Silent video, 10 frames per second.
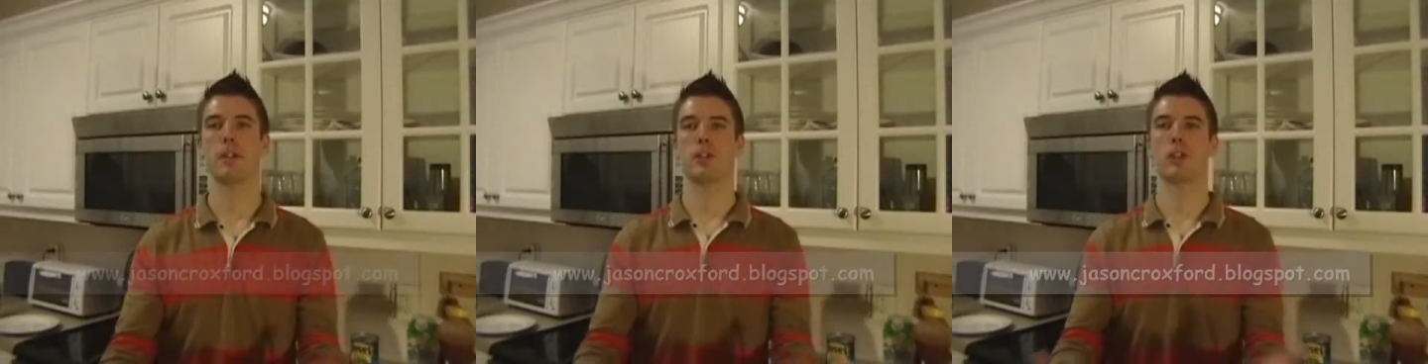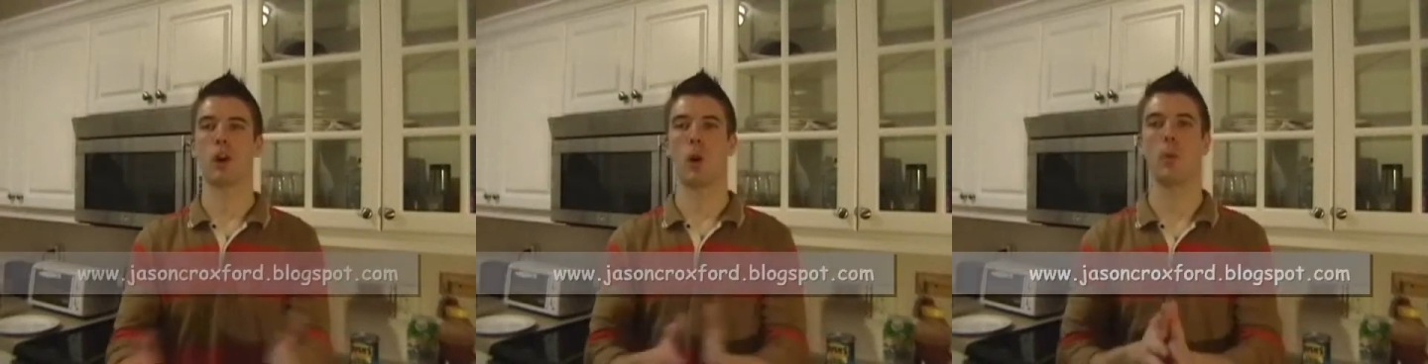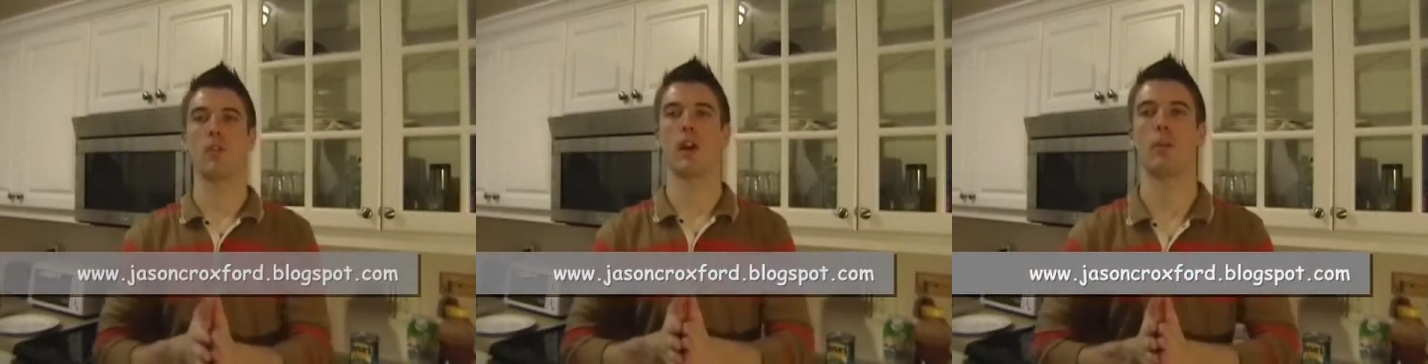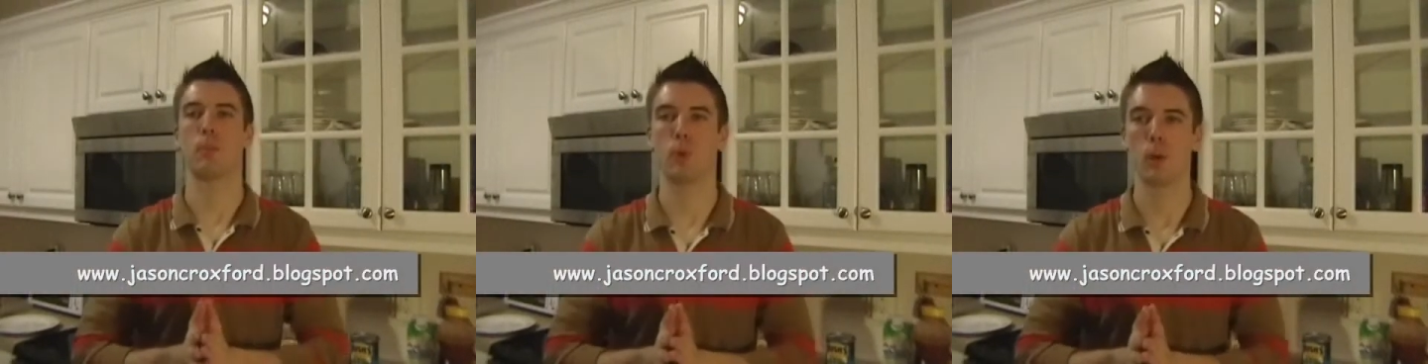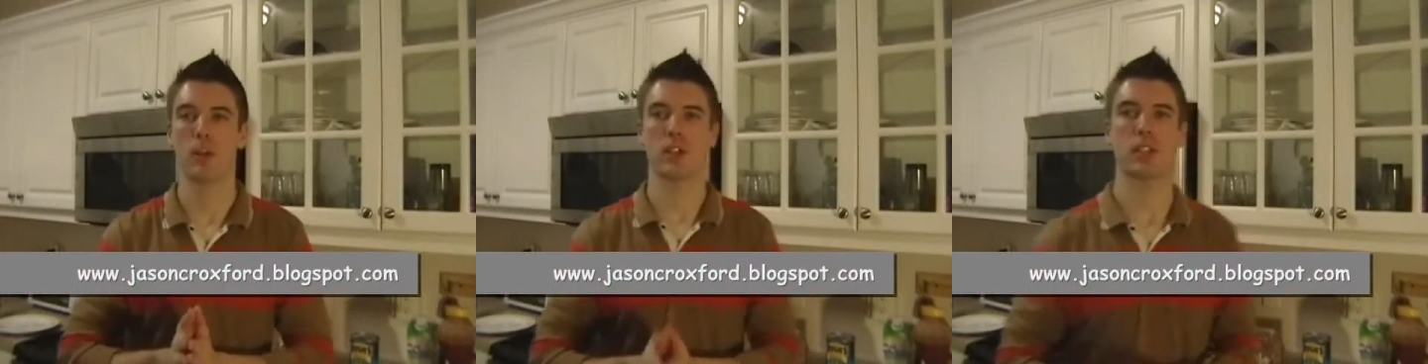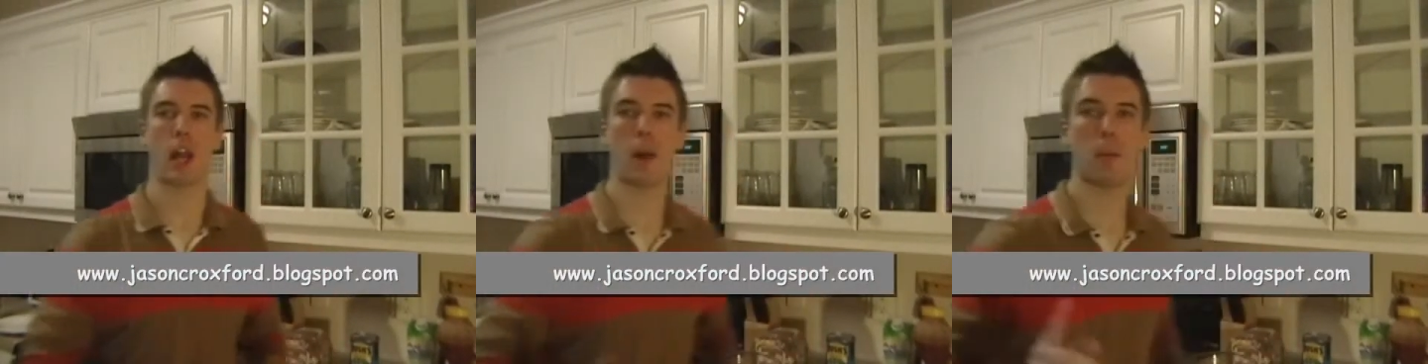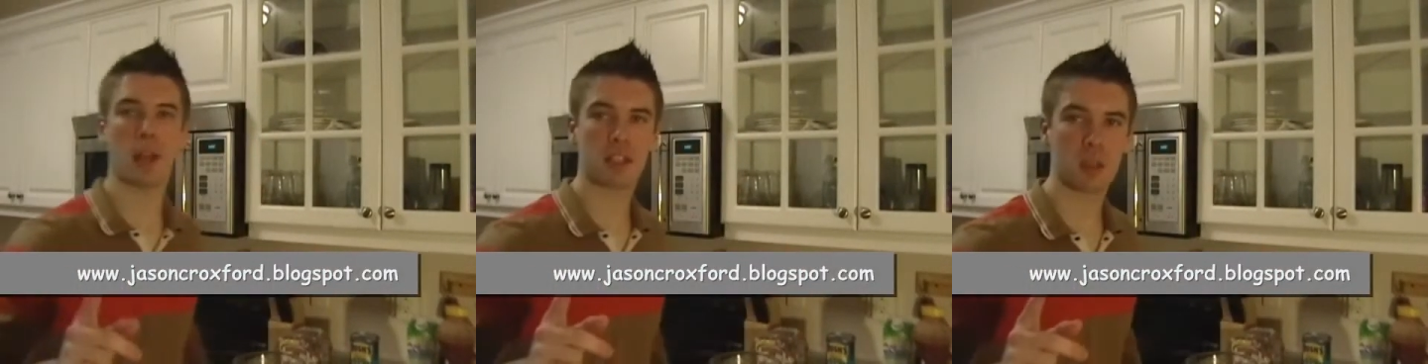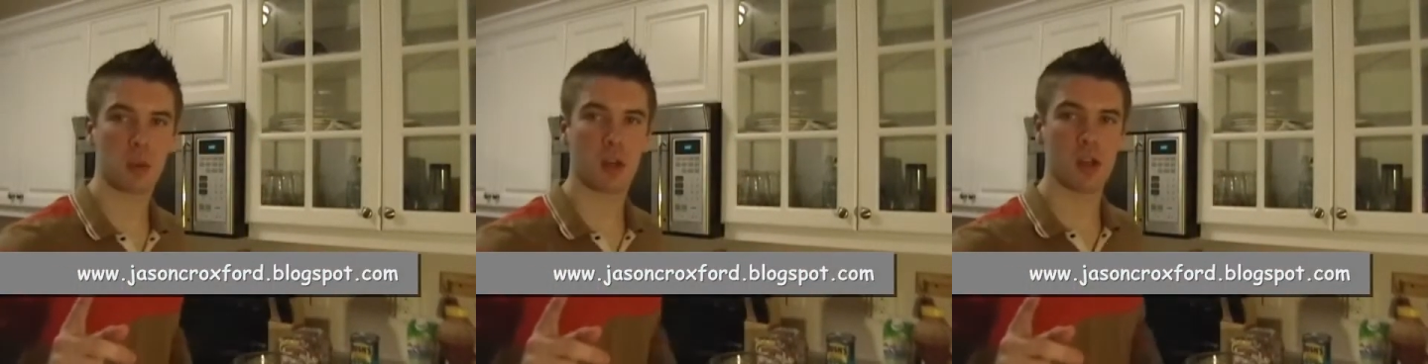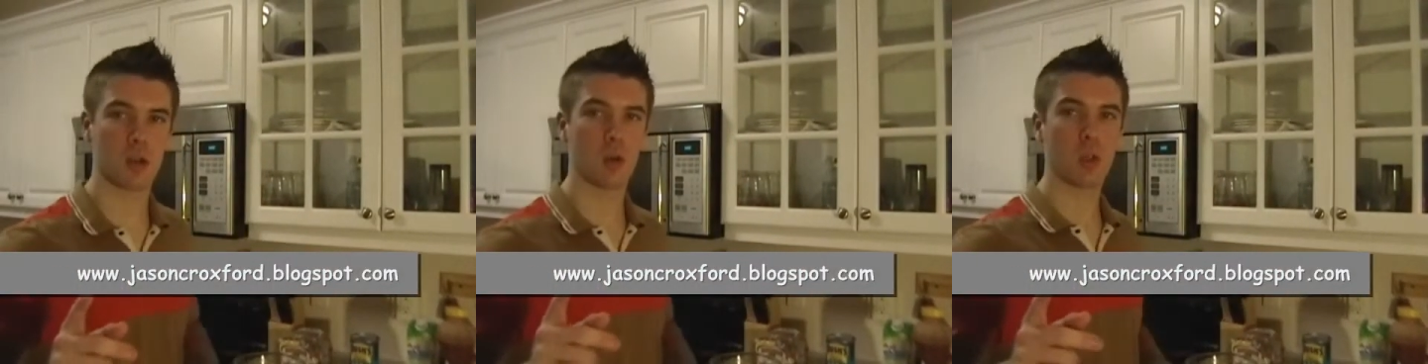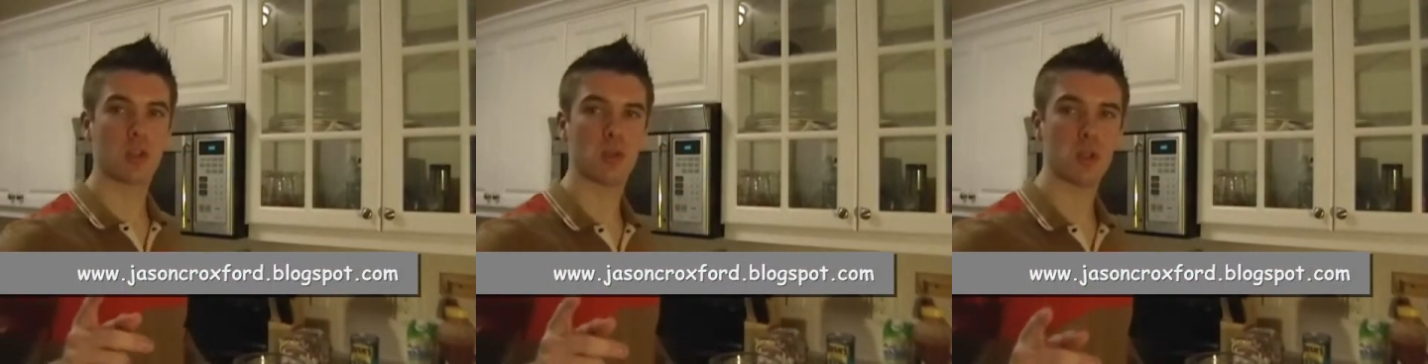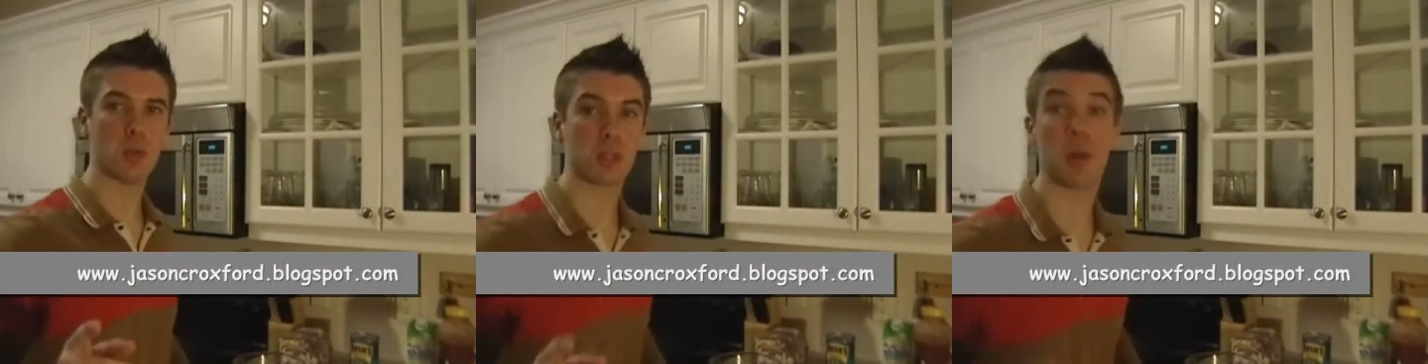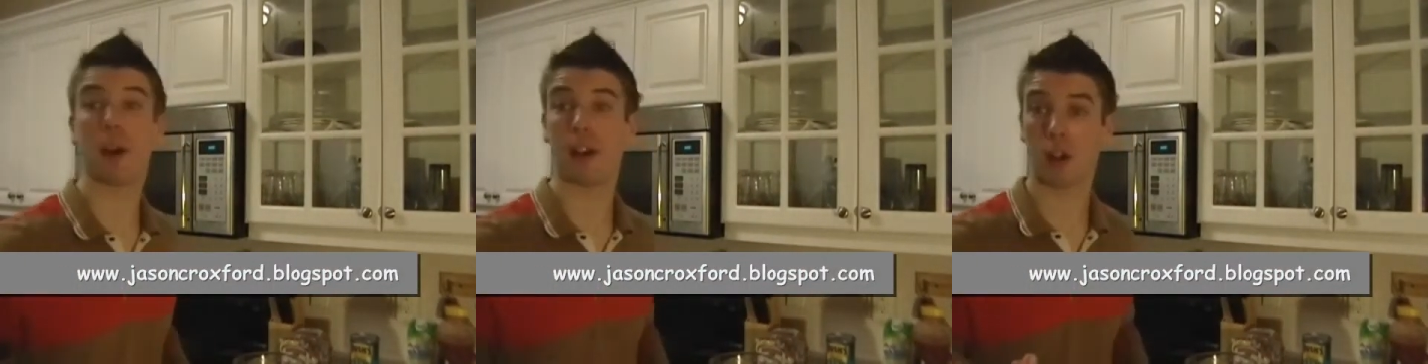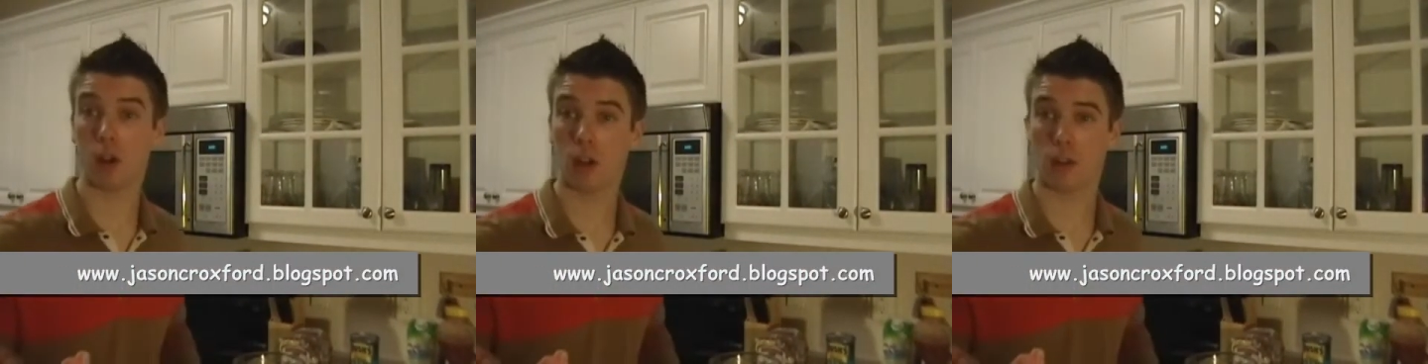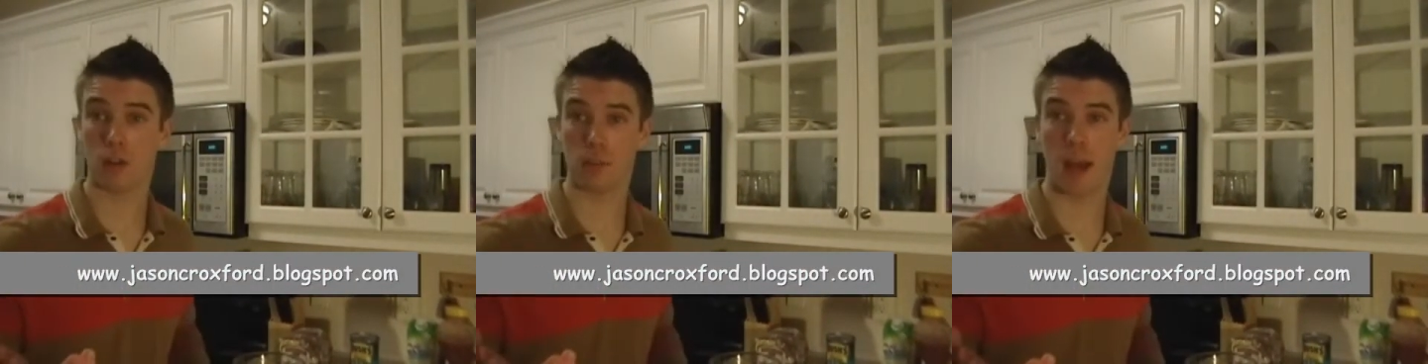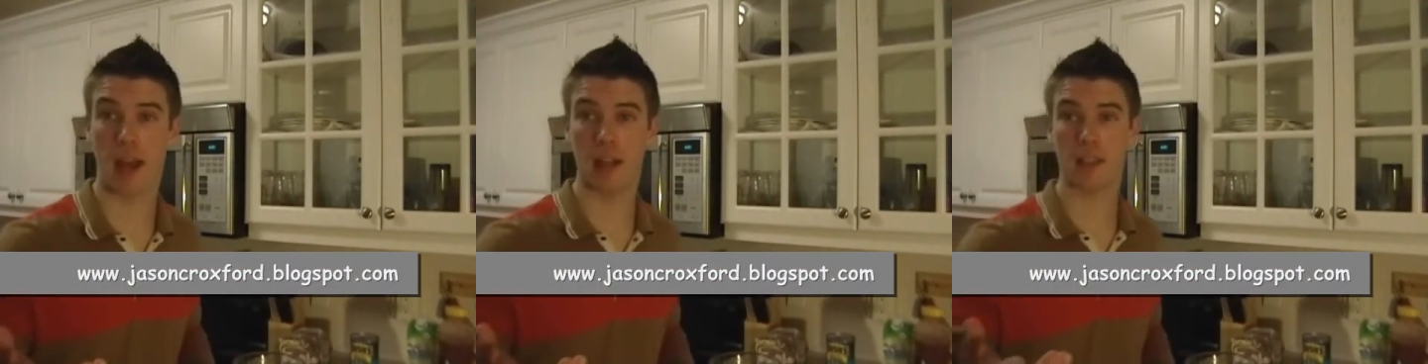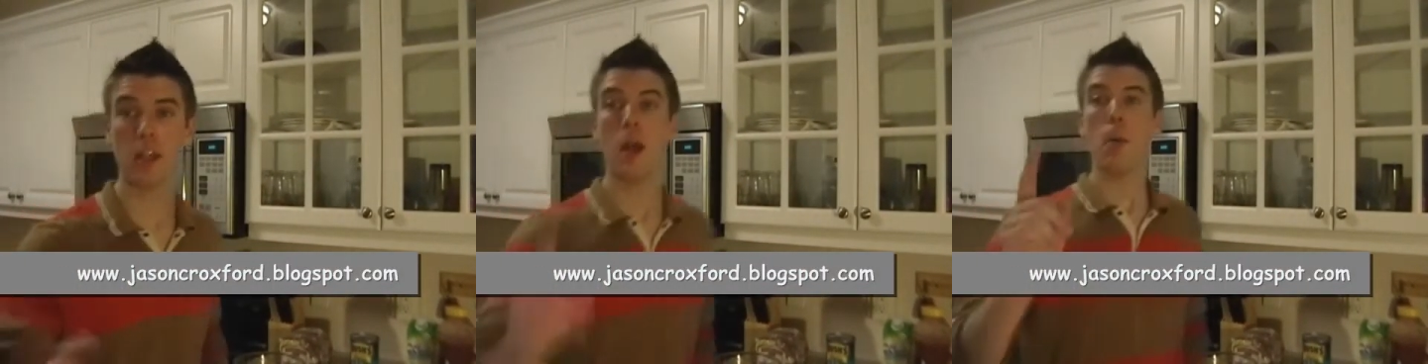mixture going. We've got it pretty much set up. Next thing we're going to do is get ready to cook those patties.